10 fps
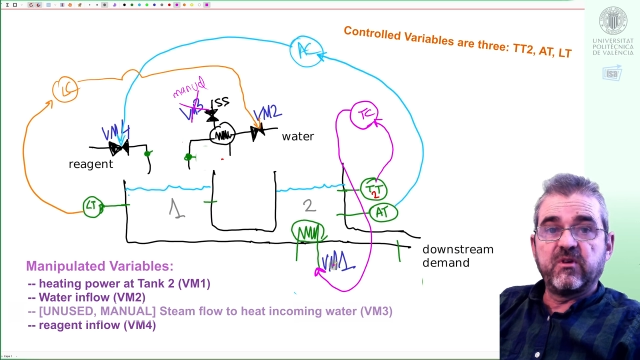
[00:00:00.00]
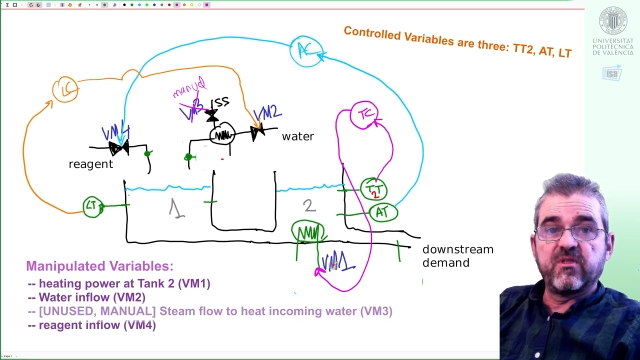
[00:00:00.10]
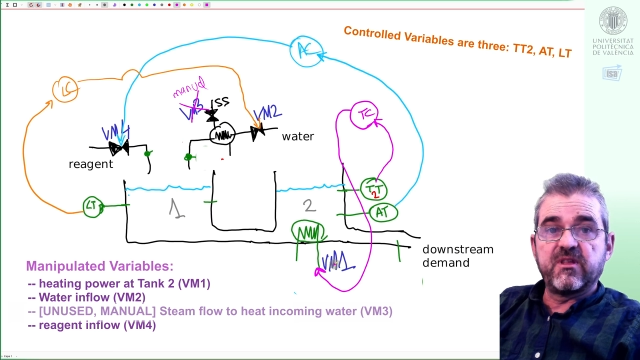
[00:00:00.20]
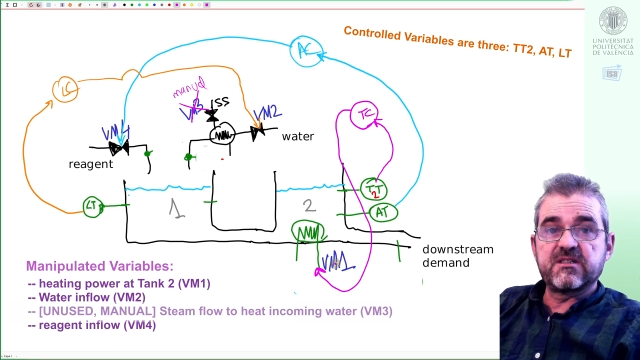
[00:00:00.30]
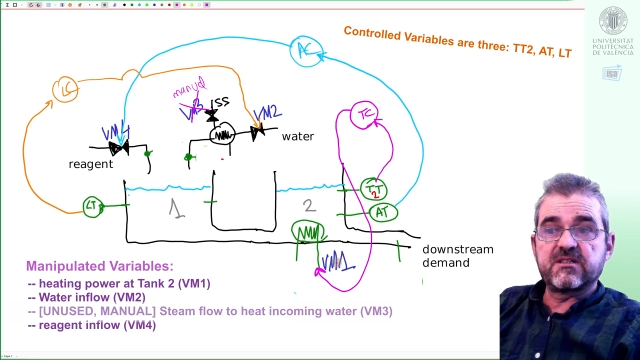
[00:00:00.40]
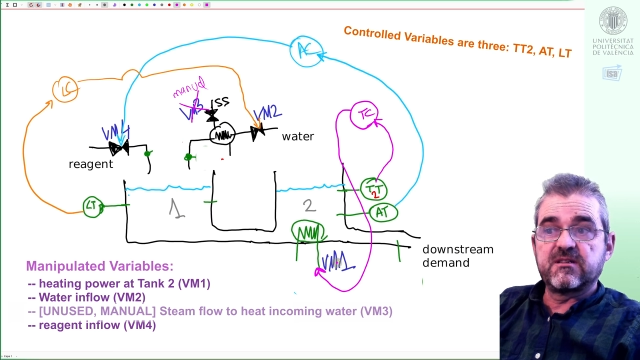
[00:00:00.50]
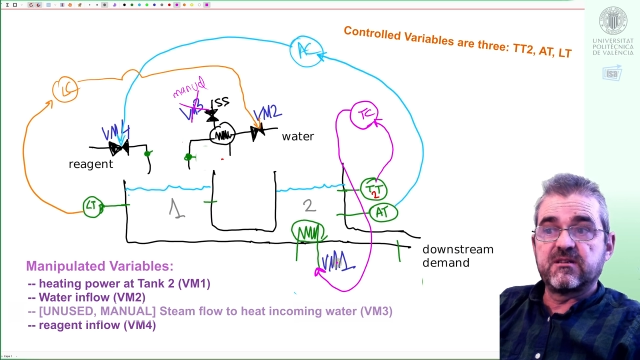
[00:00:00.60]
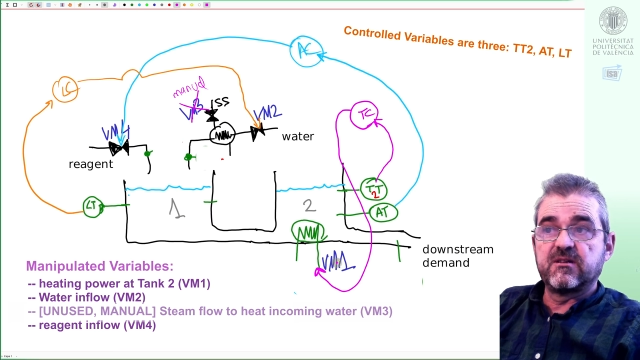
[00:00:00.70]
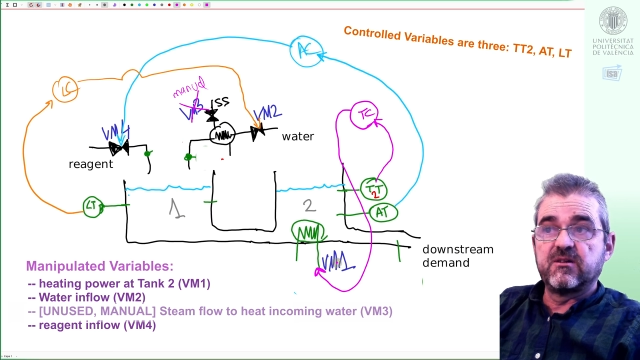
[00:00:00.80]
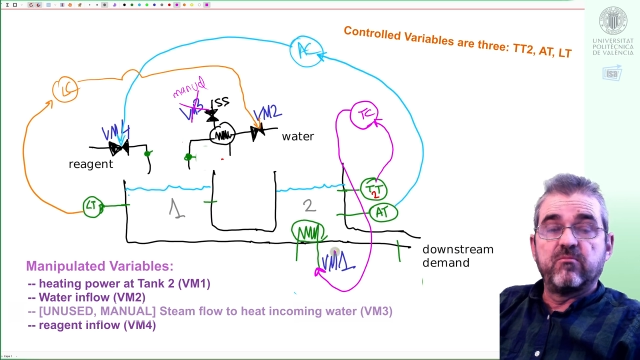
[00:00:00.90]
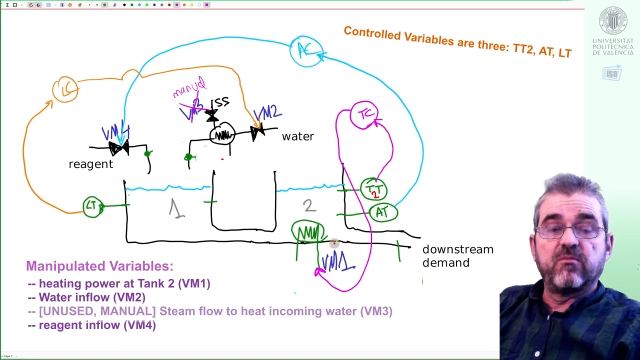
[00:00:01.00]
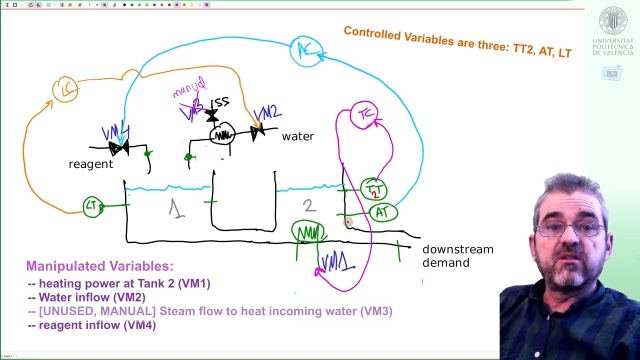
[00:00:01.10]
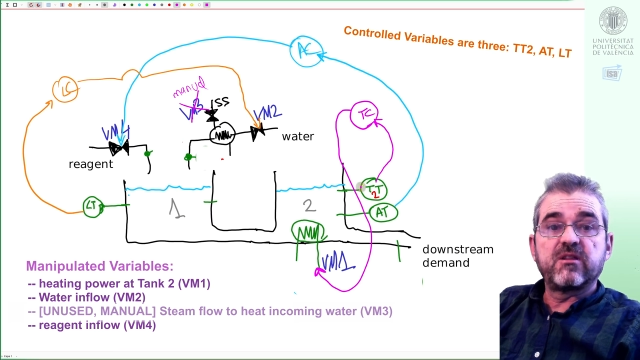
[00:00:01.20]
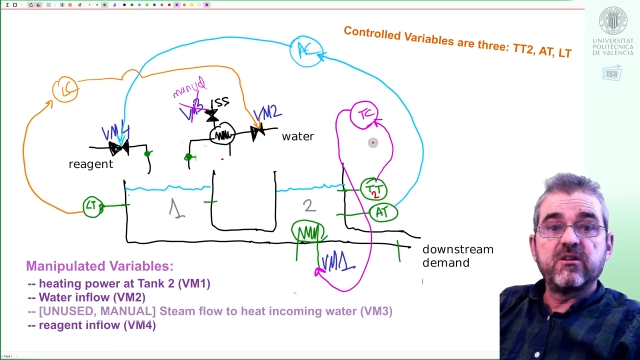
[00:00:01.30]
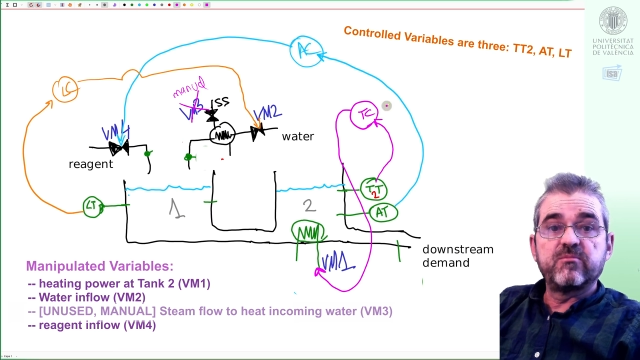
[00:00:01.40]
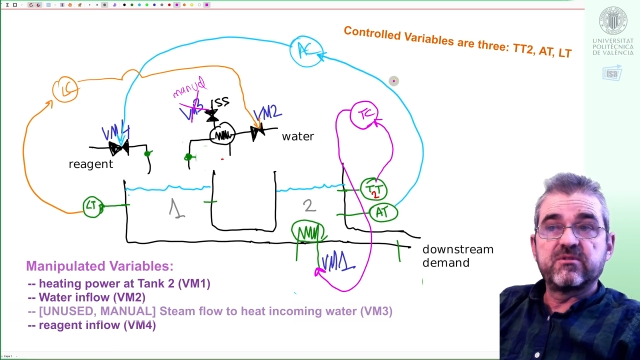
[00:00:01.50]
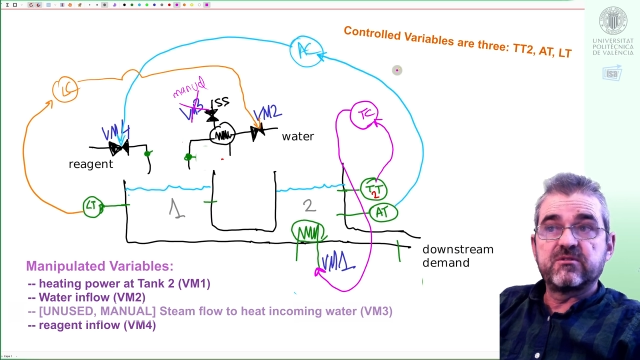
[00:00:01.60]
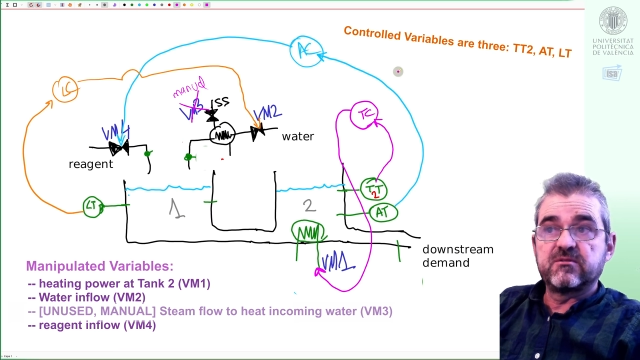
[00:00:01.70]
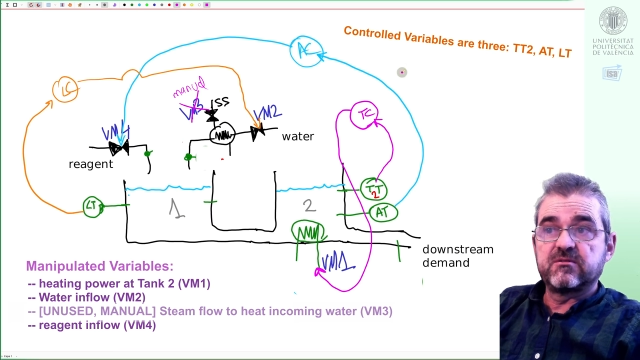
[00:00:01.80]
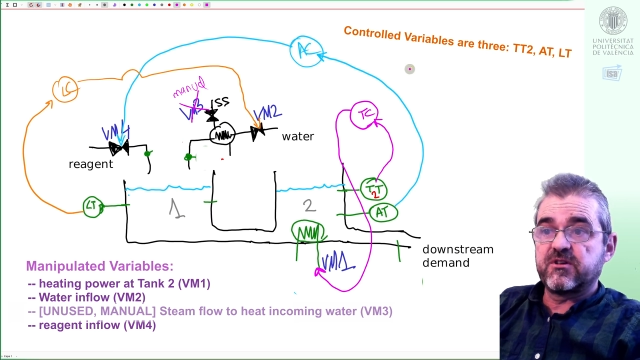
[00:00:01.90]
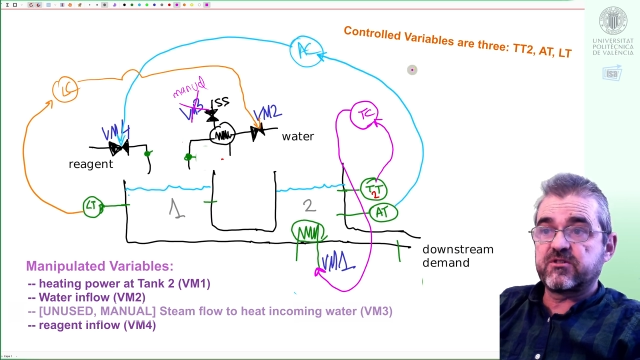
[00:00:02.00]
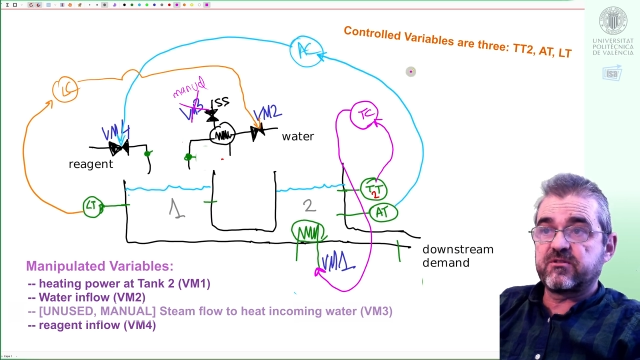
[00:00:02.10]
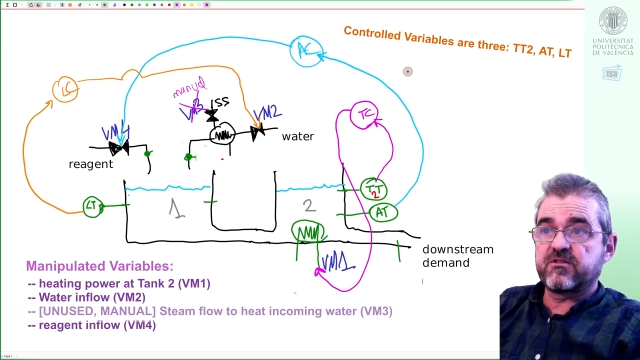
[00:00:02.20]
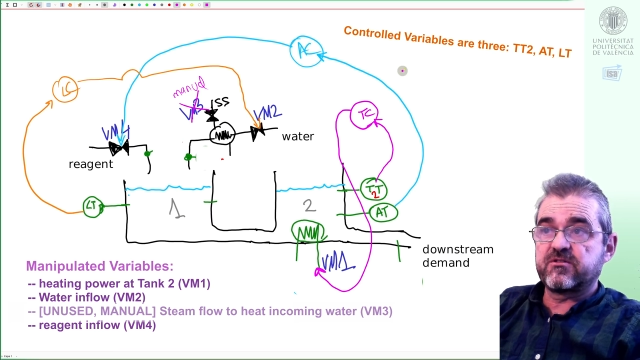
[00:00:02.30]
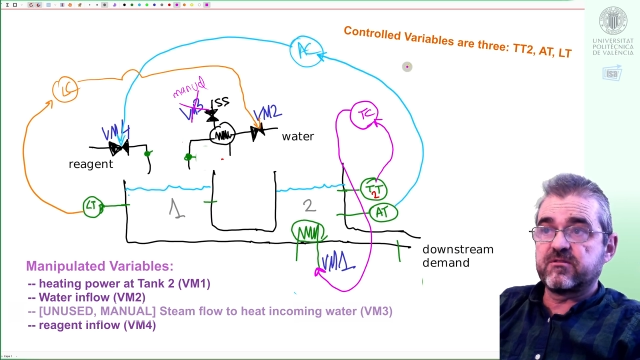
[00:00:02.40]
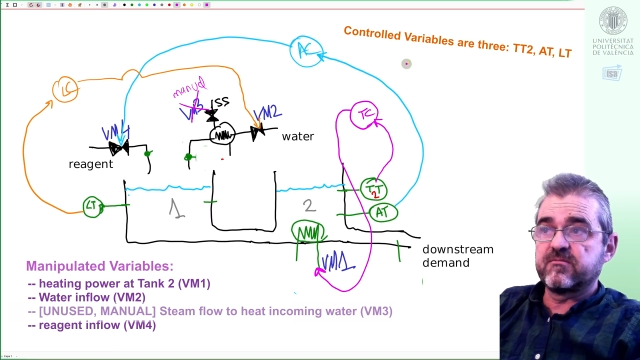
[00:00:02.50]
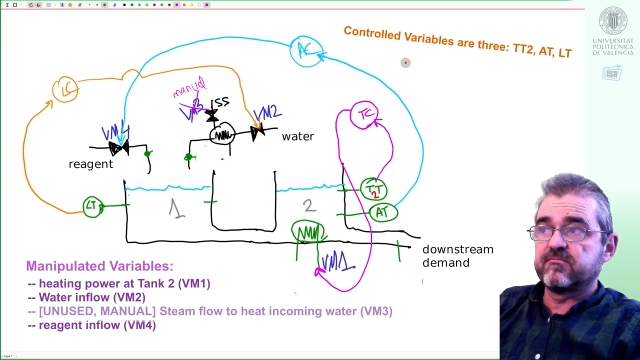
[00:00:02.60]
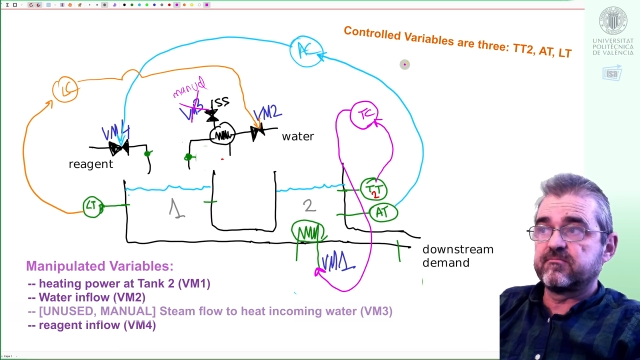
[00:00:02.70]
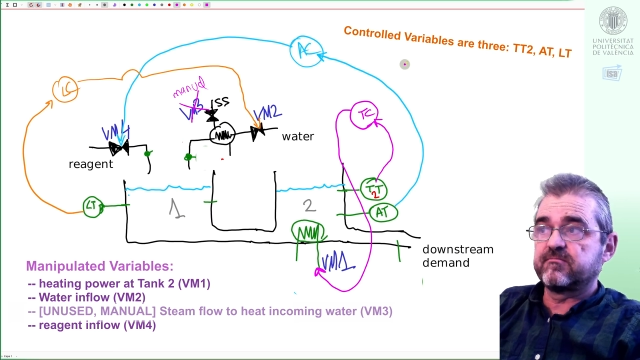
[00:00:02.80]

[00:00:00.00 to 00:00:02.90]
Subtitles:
on this multiloop structure